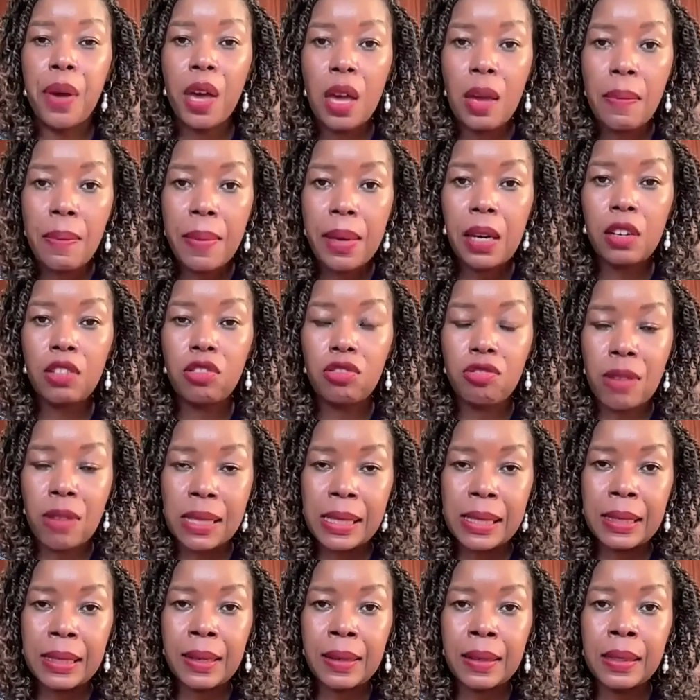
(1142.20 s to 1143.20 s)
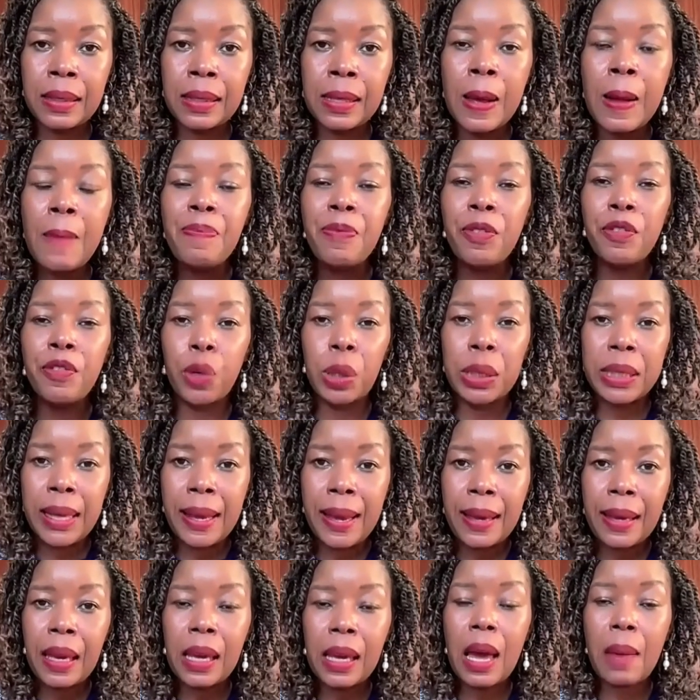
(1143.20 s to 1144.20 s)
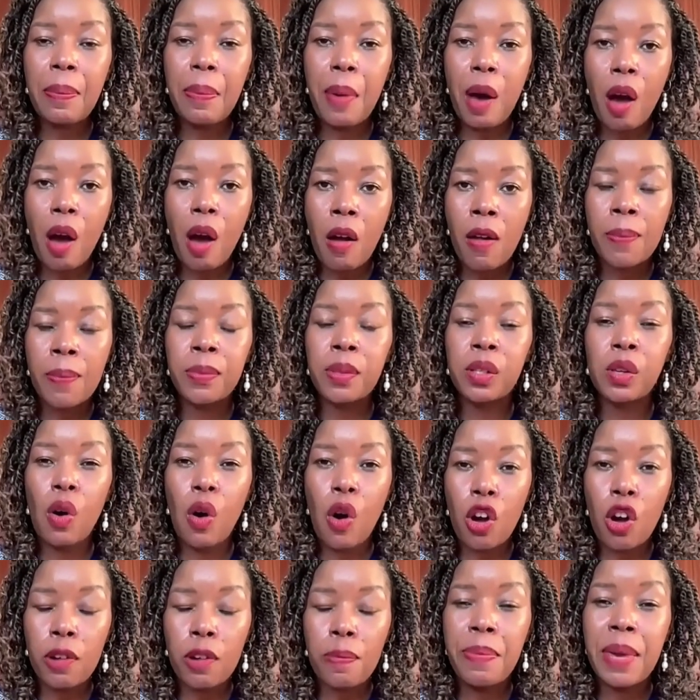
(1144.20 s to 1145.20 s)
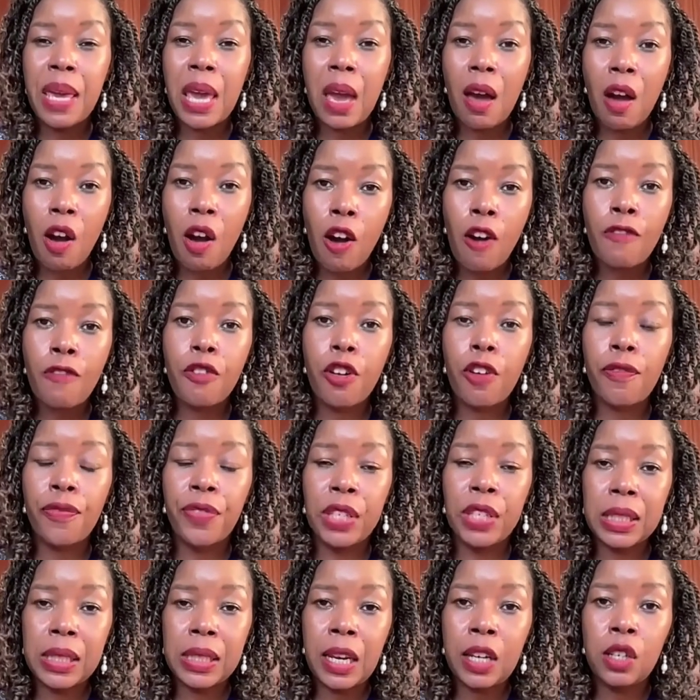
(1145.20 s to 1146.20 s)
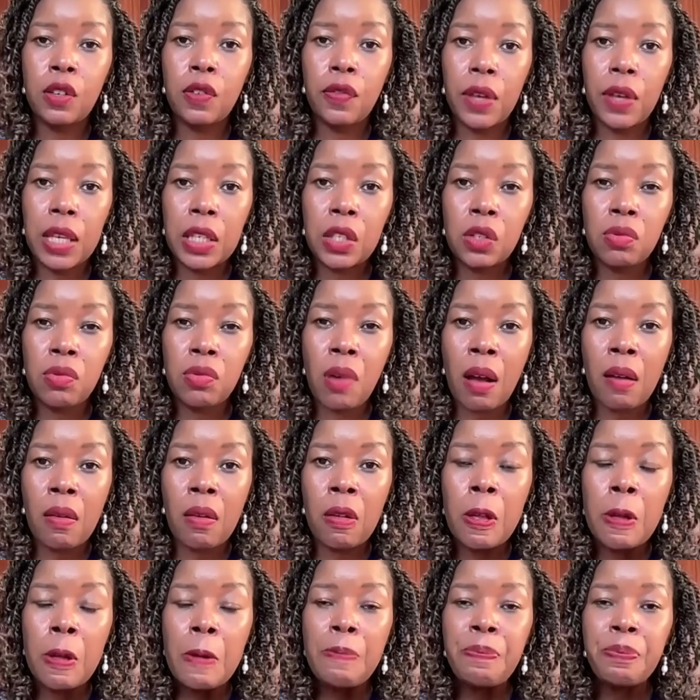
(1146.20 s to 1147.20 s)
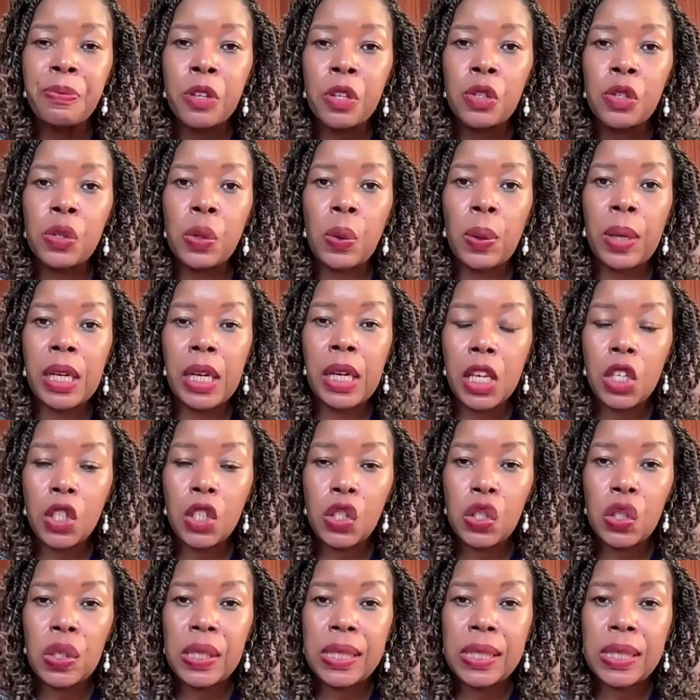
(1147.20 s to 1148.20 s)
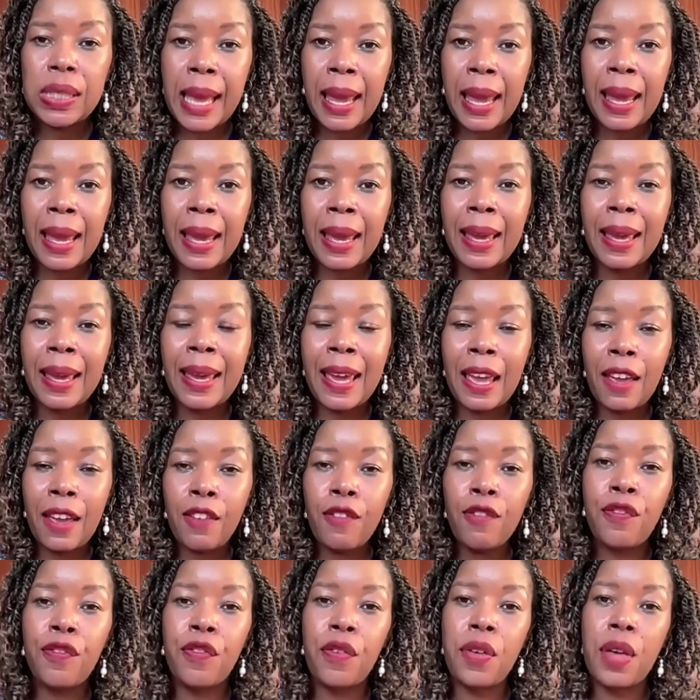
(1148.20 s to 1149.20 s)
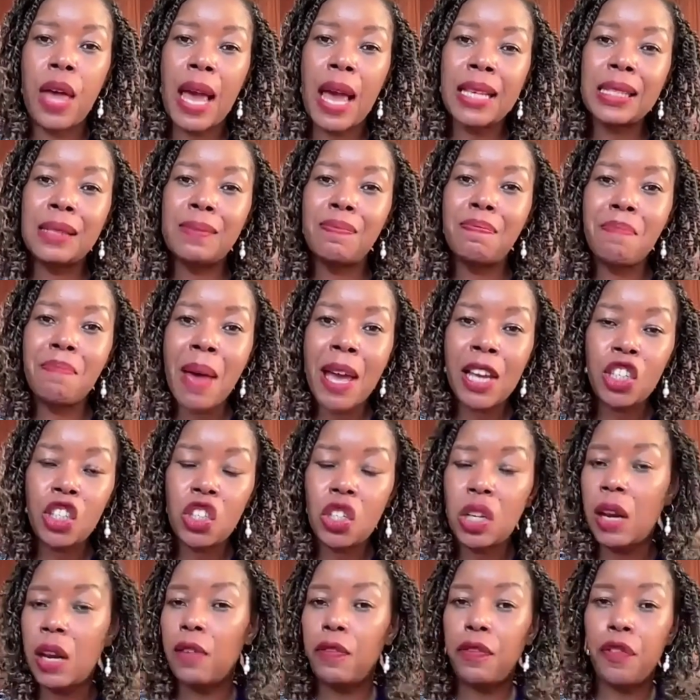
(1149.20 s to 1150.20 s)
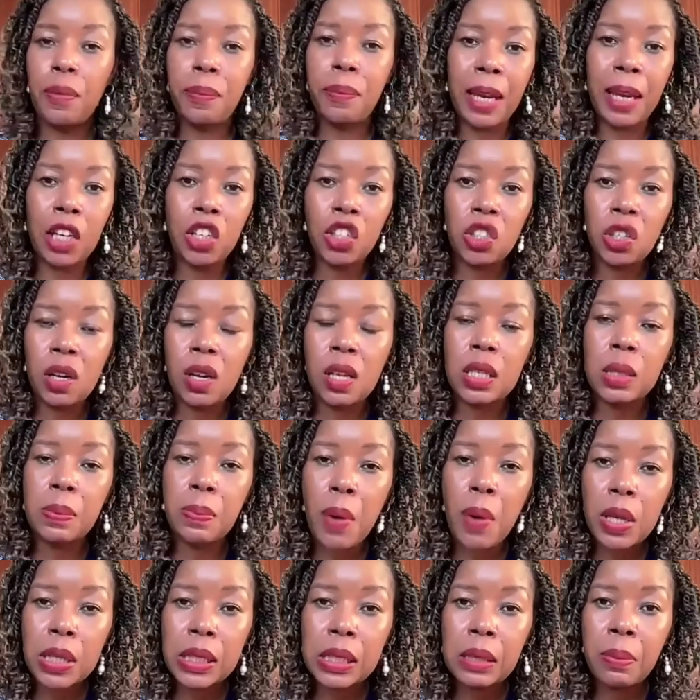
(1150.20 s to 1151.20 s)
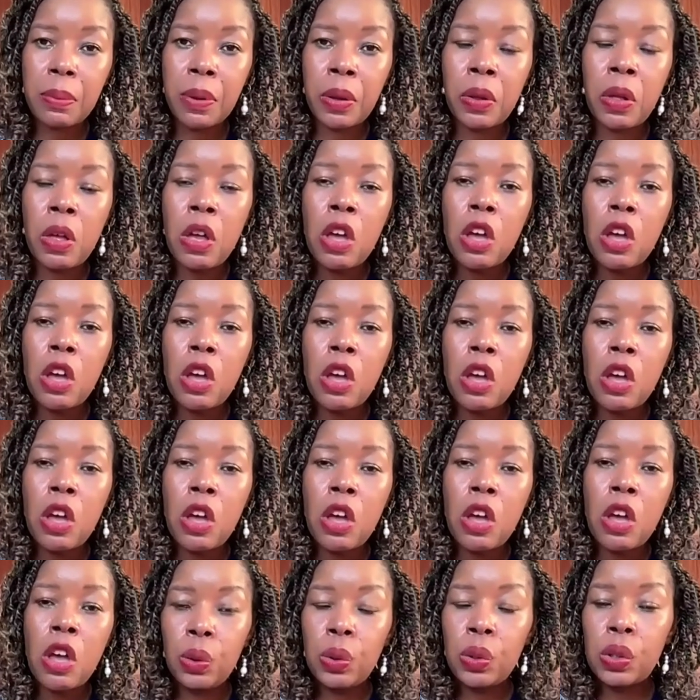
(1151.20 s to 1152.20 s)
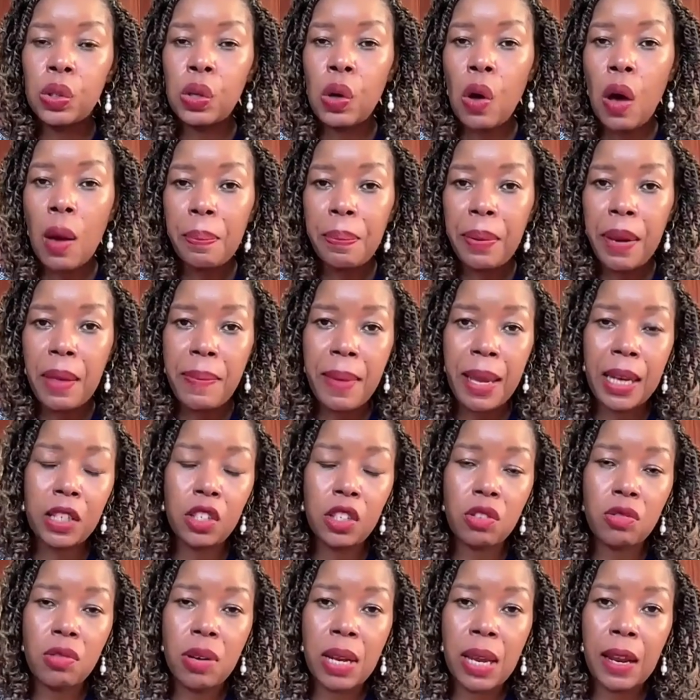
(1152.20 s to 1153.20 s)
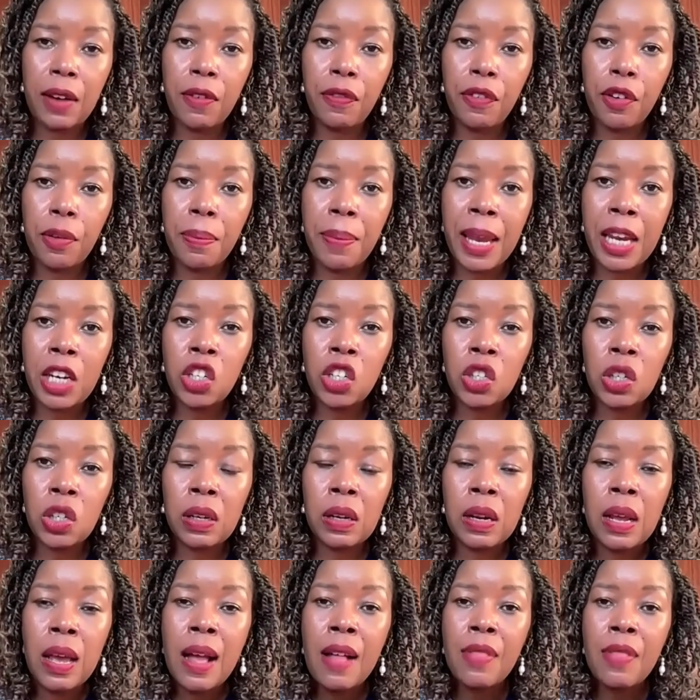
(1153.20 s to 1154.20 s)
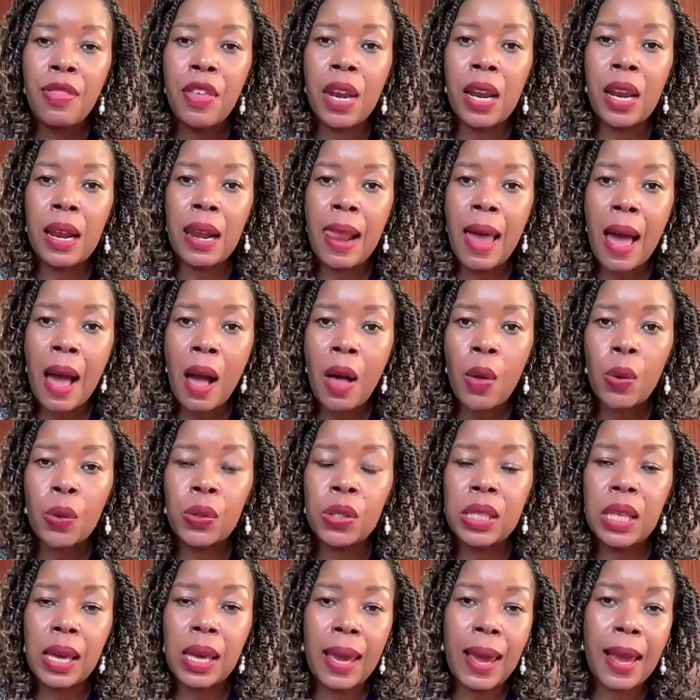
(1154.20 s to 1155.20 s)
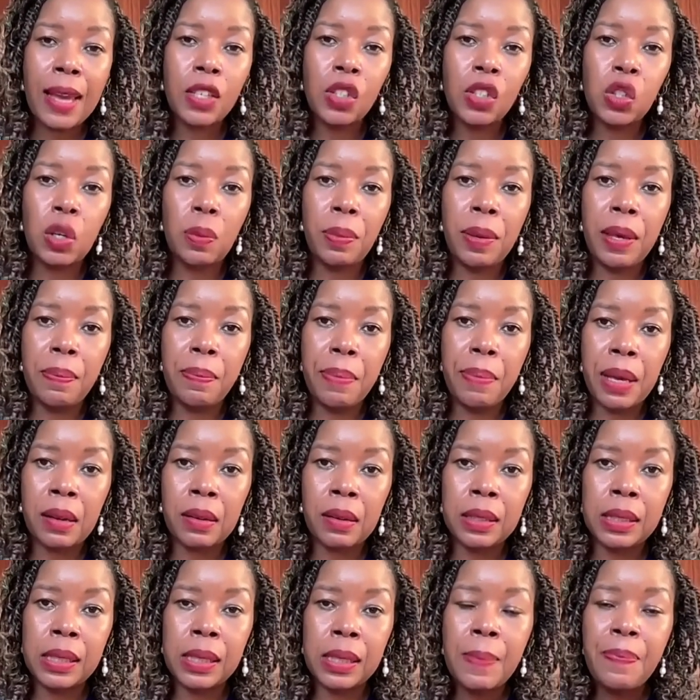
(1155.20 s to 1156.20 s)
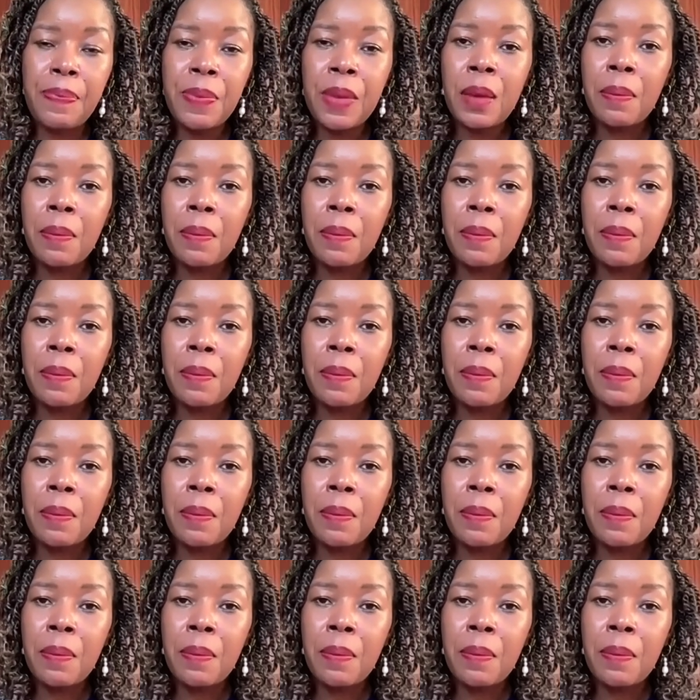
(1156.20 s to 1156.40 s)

permanent residents for taking up arms on behalf of the State of Israel. So it is to say, give as much information as possible, use complementary information that allows the case to be built.